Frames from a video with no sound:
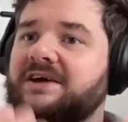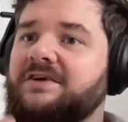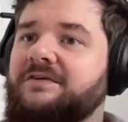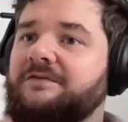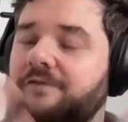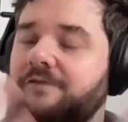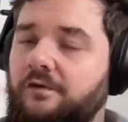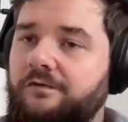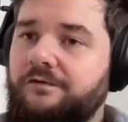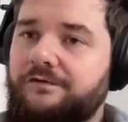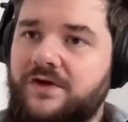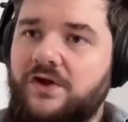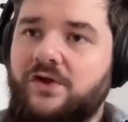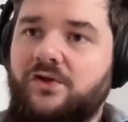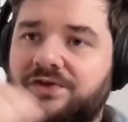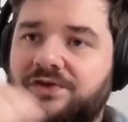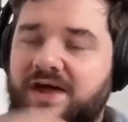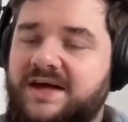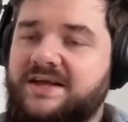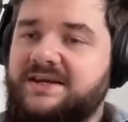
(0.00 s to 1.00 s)
can
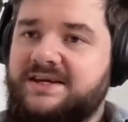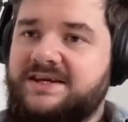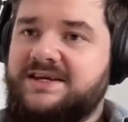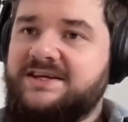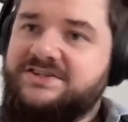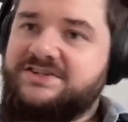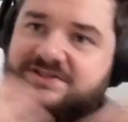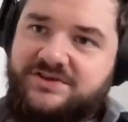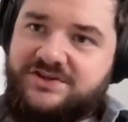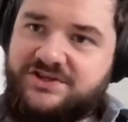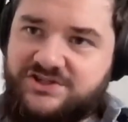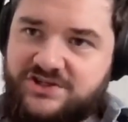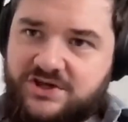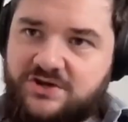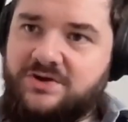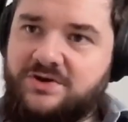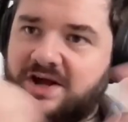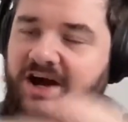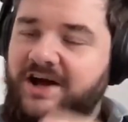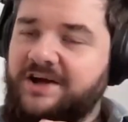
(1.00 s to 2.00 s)
fulfill that need. So the two
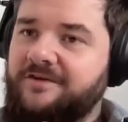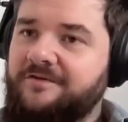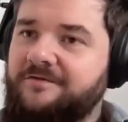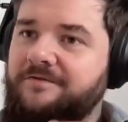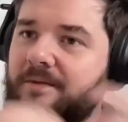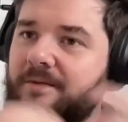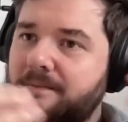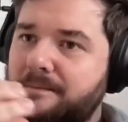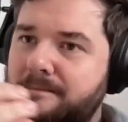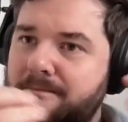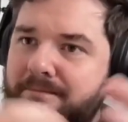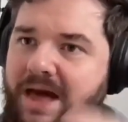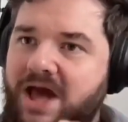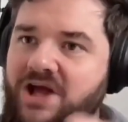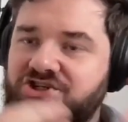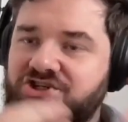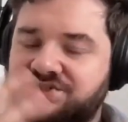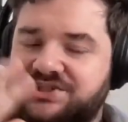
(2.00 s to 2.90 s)
kind of mesh